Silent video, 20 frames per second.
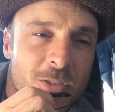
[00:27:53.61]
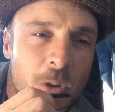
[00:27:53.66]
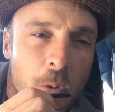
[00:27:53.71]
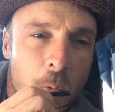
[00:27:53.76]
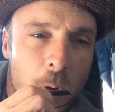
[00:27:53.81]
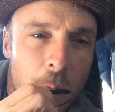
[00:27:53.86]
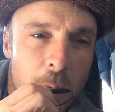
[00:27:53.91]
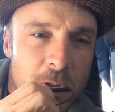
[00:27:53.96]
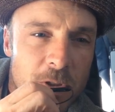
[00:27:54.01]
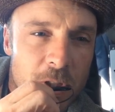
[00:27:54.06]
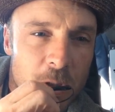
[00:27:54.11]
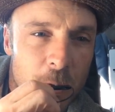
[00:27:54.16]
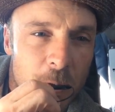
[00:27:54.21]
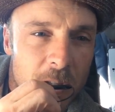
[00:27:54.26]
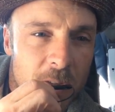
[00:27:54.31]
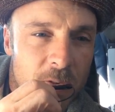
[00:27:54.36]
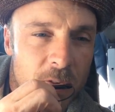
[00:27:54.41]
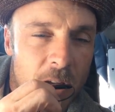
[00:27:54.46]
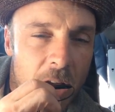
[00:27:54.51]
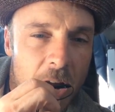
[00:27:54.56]
what we'll do
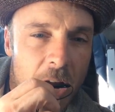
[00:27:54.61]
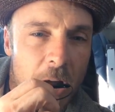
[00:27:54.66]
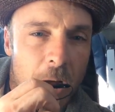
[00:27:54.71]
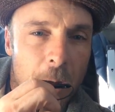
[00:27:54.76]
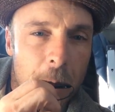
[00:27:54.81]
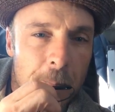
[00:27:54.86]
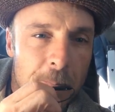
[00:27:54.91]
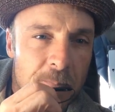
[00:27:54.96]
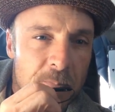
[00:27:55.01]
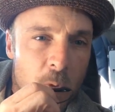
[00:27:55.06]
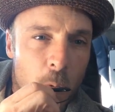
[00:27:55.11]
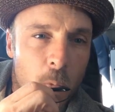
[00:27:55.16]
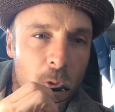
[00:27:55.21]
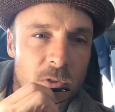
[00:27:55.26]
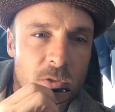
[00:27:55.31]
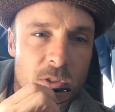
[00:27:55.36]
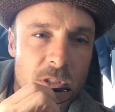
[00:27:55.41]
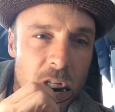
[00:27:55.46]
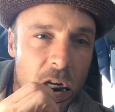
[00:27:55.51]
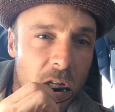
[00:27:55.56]
is,
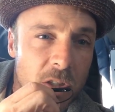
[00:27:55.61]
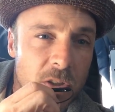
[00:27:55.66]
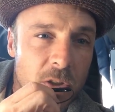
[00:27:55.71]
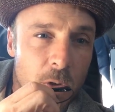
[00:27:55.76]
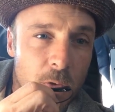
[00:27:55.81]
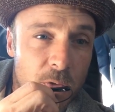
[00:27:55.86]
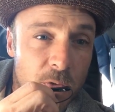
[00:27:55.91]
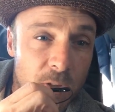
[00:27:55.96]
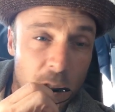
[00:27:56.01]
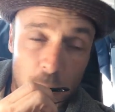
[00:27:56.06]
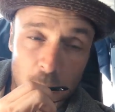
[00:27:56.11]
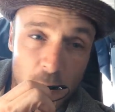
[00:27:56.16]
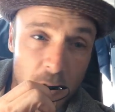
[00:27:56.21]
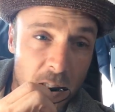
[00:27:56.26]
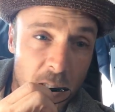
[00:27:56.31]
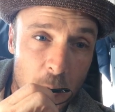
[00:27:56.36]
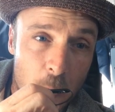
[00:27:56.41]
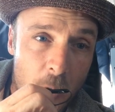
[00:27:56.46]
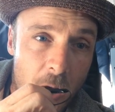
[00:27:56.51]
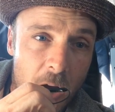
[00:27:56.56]
once the dog knows sit
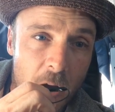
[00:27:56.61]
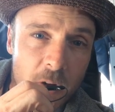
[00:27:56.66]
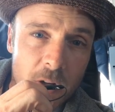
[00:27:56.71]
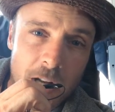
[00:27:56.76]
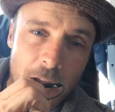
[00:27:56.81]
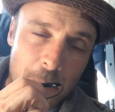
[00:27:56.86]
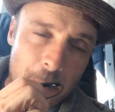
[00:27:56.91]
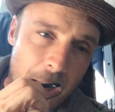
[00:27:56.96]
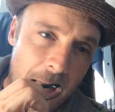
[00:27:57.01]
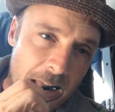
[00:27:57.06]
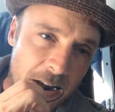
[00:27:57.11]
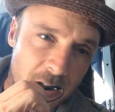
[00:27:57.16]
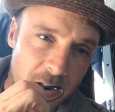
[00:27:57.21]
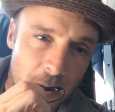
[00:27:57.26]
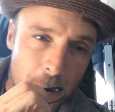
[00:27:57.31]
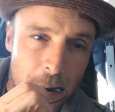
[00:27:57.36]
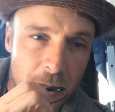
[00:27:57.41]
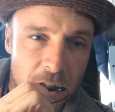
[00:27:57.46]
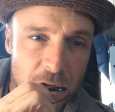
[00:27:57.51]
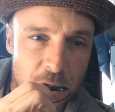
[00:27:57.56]
really well and I pattern
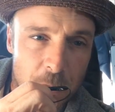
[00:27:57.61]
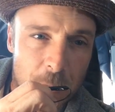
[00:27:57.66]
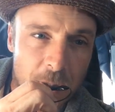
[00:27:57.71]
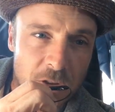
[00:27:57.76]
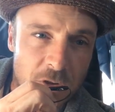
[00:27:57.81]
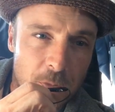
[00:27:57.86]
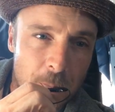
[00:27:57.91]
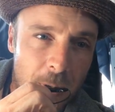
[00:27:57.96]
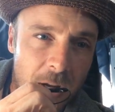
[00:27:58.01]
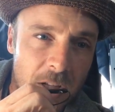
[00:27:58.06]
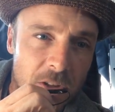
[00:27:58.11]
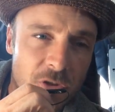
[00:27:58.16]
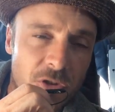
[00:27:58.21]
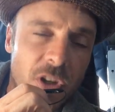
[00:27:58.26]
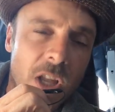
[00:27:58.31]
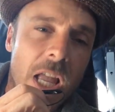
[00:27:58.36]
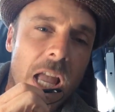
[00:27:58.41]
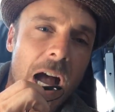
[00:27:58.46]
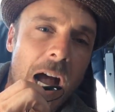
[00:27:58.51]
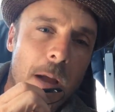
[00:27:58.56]
a bunch,
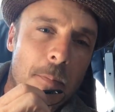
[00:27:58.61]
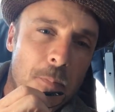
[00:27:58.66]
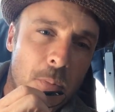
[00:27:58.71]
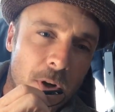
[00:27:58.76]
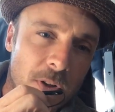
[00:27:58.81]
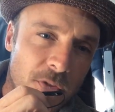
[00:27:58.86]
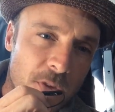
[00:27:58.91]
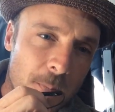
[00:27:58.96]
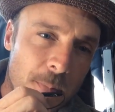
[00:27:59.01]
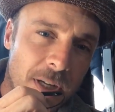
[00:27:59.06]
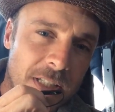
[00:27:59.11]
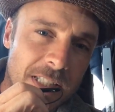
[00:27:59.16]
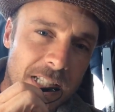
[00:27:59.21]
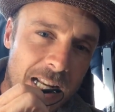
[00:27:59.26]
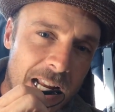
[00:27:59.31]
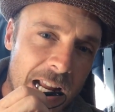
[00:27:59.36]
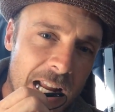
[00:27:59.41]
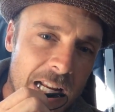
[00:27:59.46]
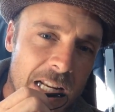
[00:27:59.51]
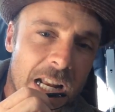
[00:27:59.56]
I press the button
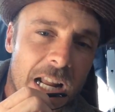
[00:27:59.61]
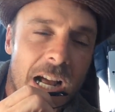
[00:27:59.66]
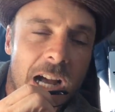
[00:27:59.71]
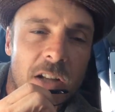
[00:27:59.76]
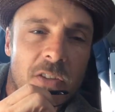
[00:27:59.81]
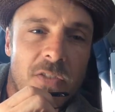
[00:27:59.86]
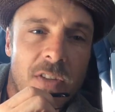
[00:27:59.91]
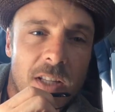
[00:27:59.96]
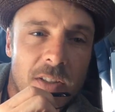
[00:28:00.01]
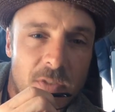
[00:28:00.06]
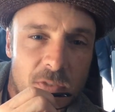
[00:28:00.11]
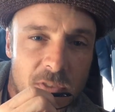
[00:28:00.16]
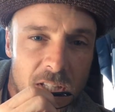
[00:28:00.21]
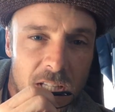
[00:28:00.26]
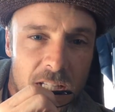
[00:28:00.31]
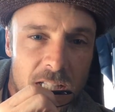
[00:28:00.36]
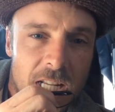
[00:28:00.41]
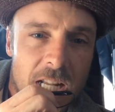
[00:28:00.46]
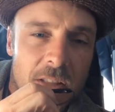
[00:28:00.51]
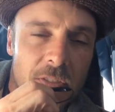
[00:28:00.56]
at 8, I say
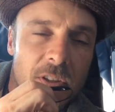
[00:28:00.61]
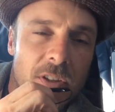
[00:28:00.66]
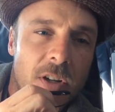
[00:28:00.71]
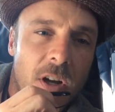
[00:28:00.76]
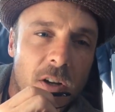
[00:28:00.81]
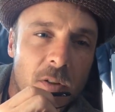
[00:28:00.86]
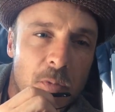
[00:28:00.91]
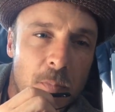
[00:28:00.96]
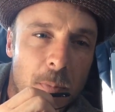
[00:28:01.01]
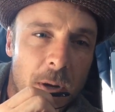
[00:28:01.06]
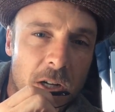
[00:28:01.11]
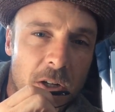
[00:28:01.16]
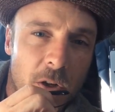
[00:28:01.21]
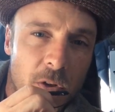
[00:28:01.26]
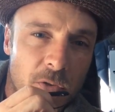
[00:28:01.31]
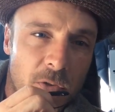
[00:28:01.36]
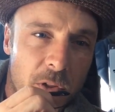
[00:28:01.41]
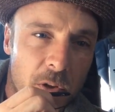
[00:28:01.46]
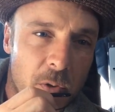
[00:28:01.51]
sit, the dog's butt goes to the